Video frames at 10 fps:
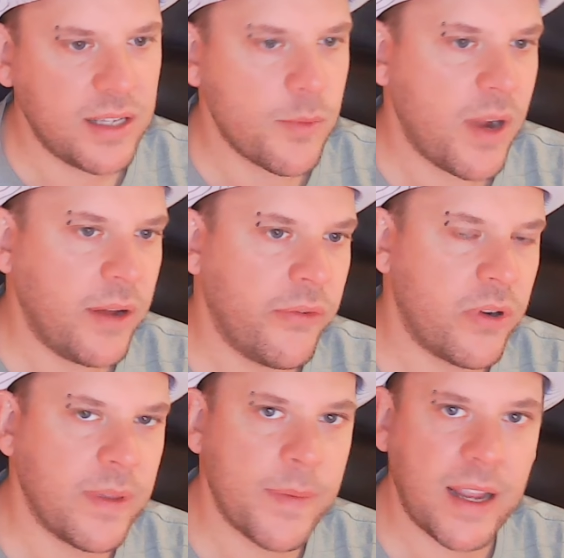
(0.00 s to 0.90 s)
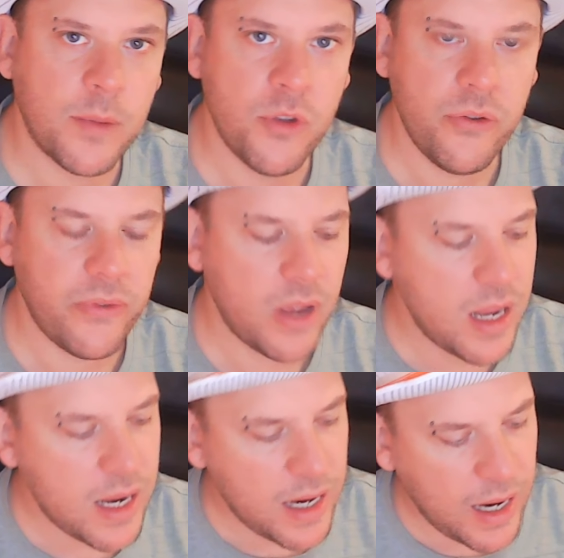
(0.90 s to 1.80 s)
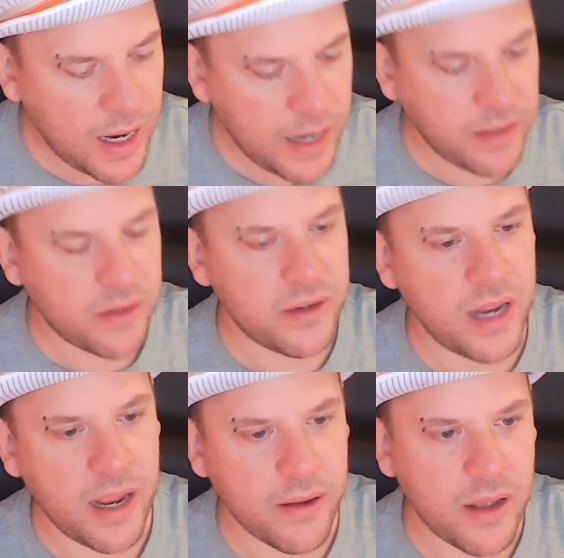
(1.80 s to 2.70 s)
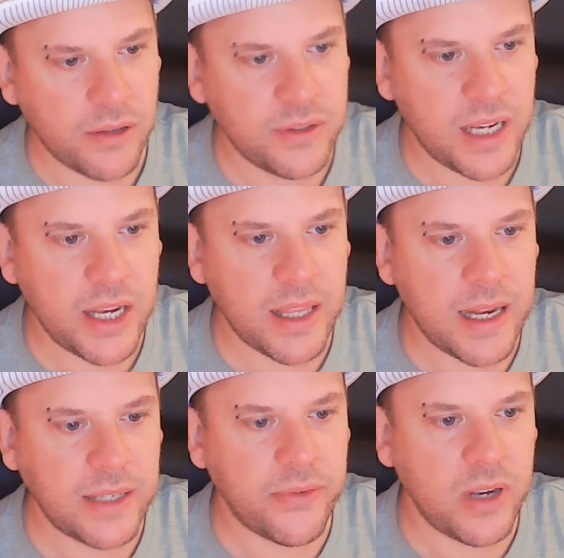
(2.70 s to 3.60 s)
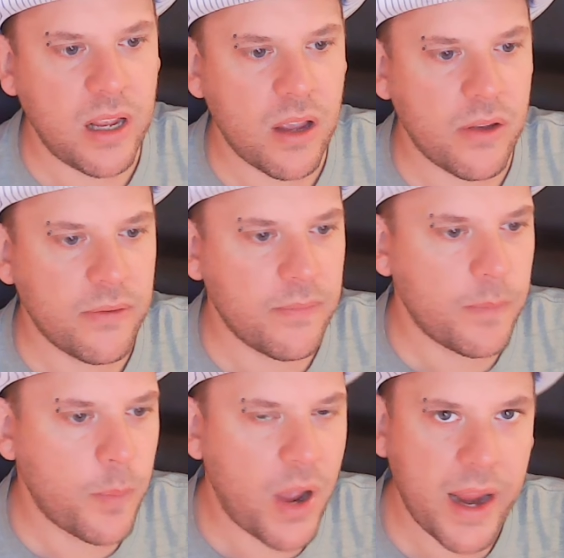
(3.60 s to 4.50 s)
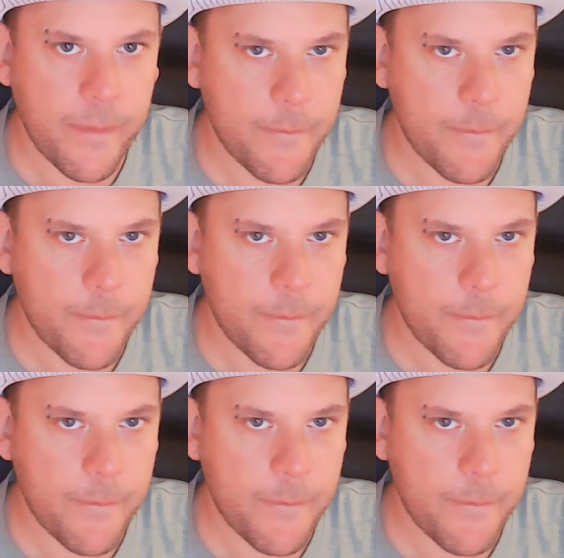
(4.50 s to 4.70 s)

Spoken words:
I'm waiting for him to make a move, and yeah, I'll see you in the next video. Bye.